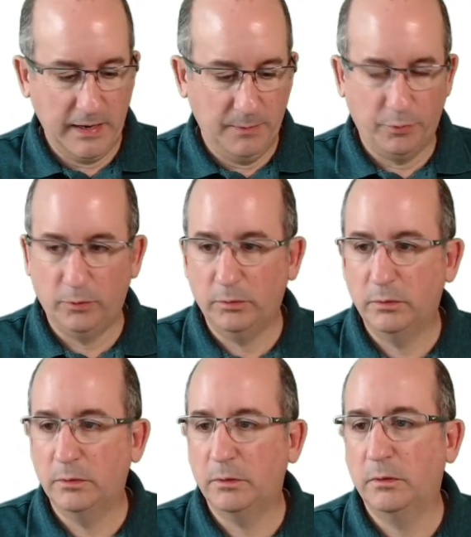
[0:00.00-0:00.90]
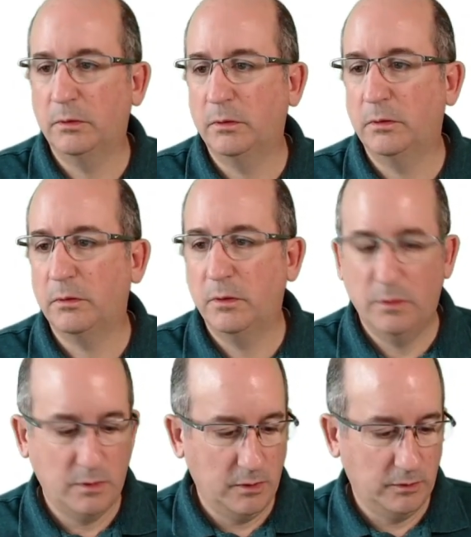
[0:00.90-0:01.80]
April
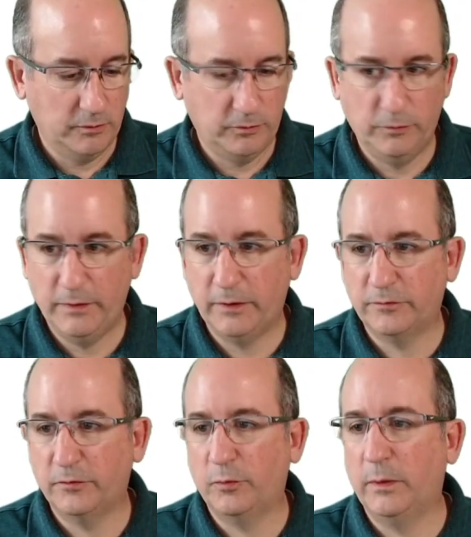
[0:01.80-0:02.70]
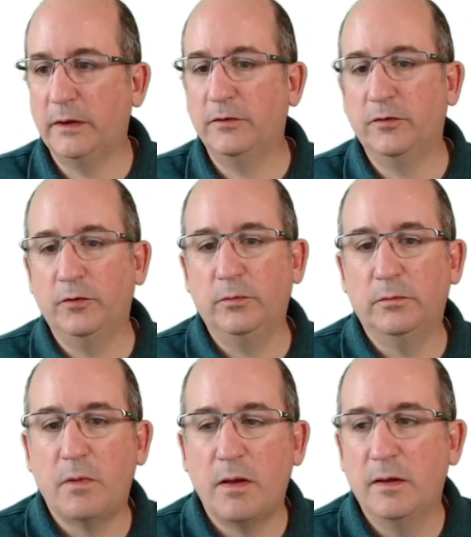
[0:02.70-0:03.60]
2022.
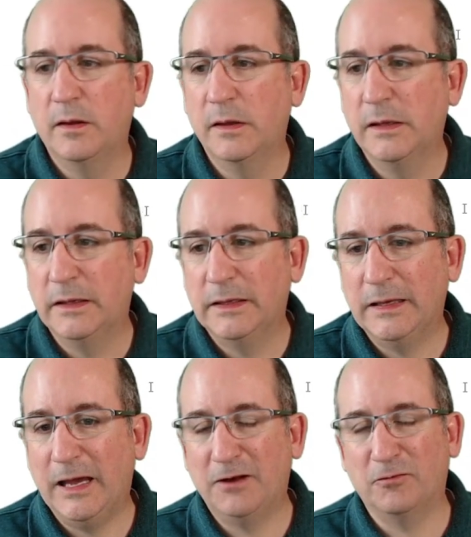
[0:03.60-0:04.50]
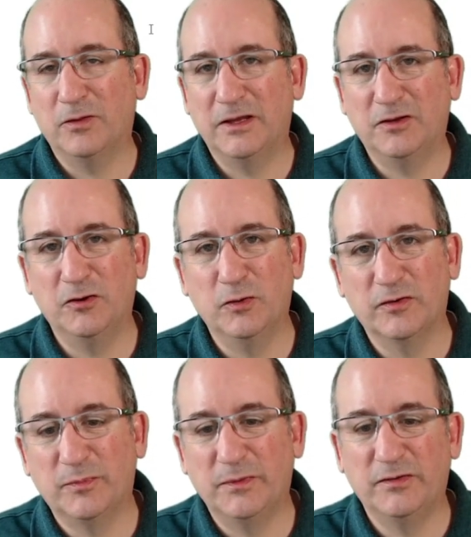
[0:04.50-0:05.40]
I don't like to
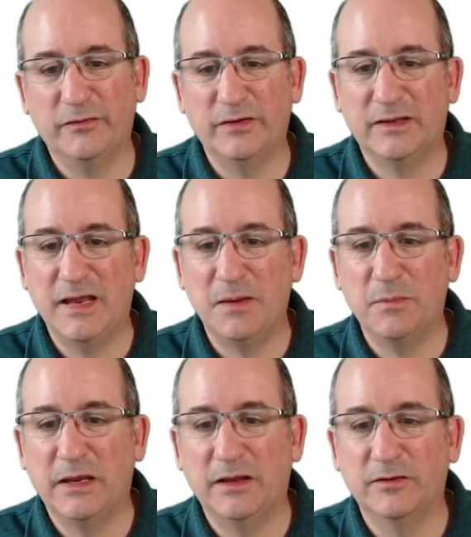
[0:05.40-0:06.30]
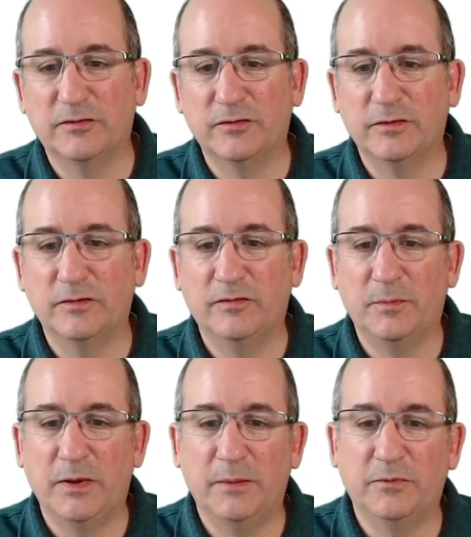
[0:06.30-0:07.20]
do a specific name because
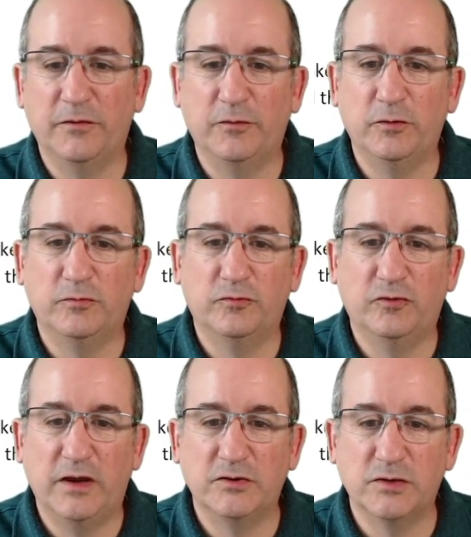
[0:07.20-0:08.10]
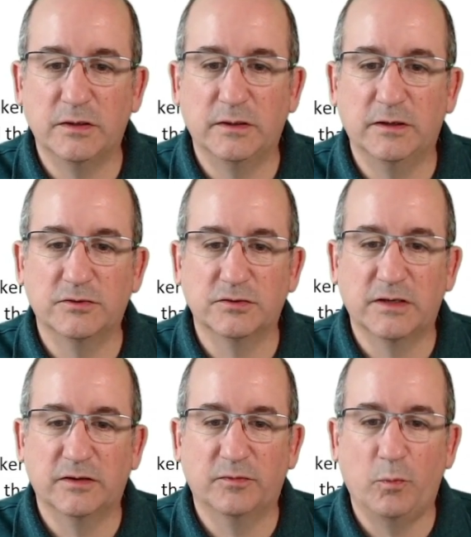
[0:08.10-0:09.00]
sometimes if you change it, it
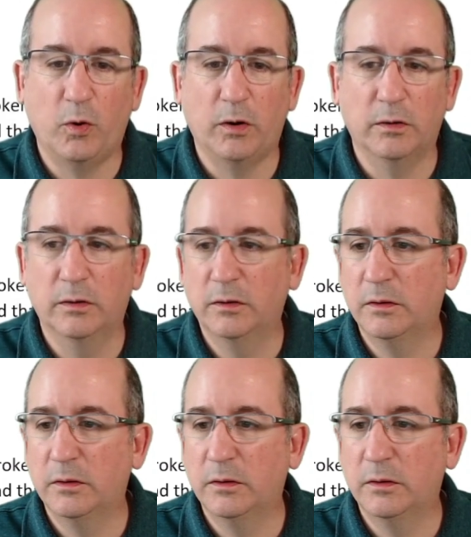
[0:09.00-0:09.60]
just gets more,